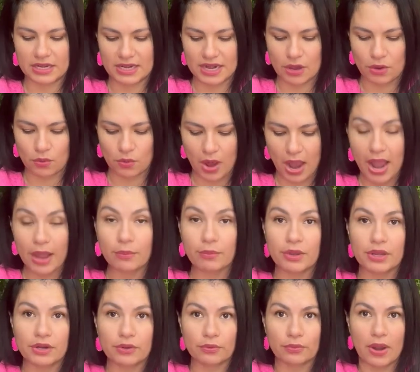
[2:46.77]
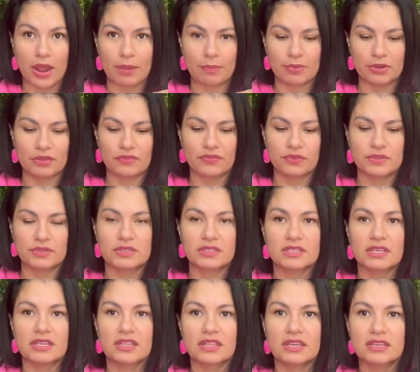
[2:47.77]
Now I'm gonna wrap it, if you
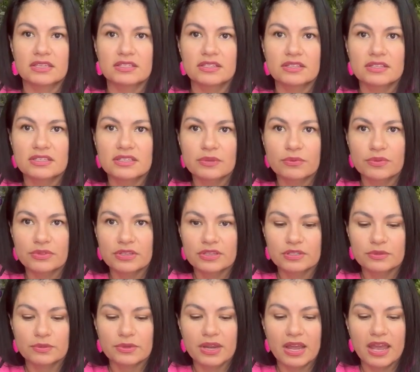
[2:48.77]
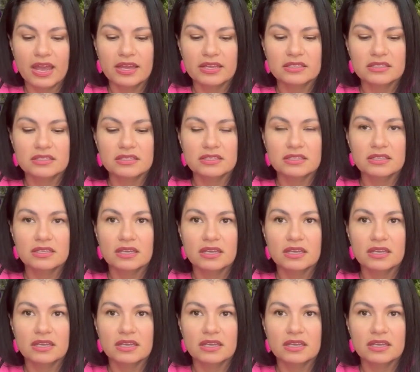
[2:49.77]
see this, you see where this one ends?